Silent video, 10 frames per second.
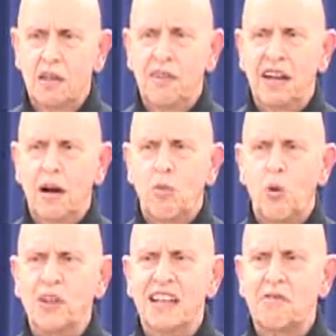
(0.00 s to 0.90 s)
The Vietnam
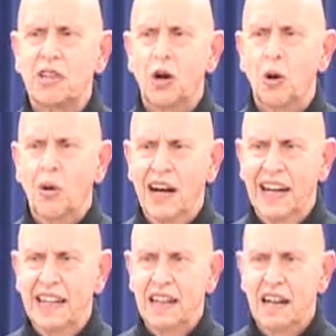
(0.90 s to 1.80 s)
War would never go
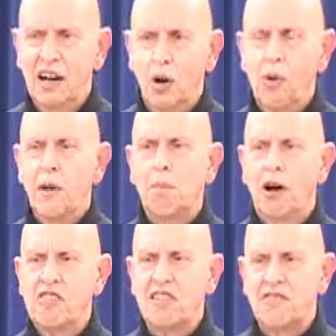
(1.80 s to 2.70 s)
away. We
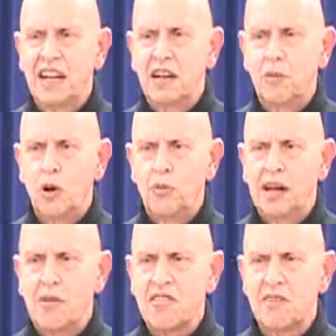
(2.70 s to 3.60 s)
opposed the Vietnam War
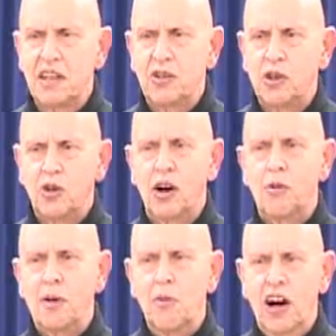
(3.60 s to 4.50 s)
when I was living in New
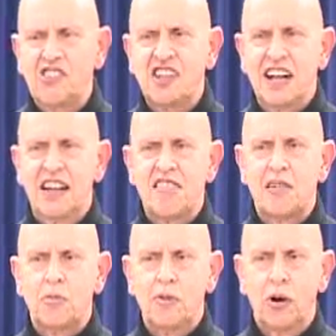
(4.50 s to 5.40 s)
York. We marched against
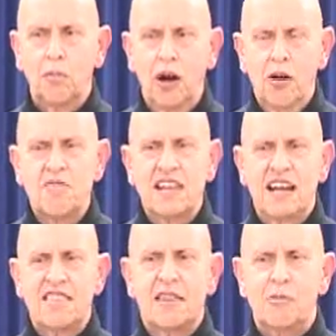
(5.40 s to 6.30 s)
it. We wrote poems
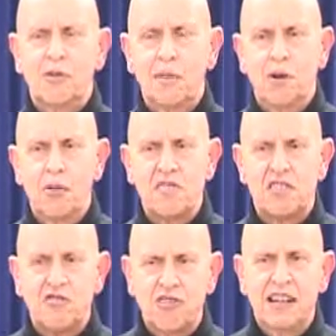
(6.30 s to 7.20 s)
against it. We read poems
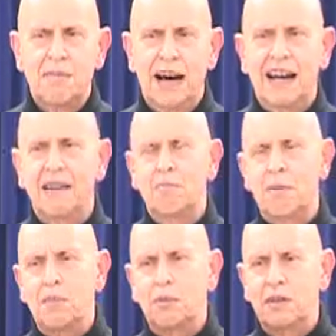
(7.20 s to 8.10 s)
in the street about
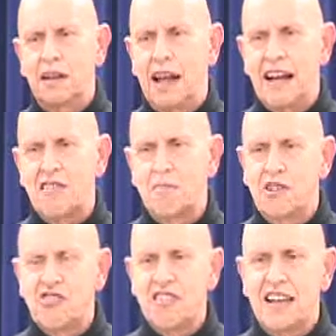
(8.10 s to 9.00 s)
it. People did
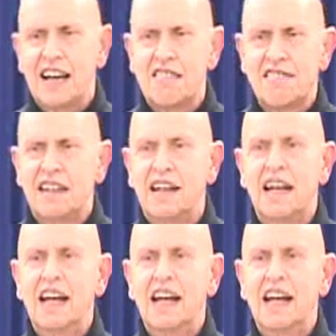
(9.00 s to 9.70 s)
exhibitions against it.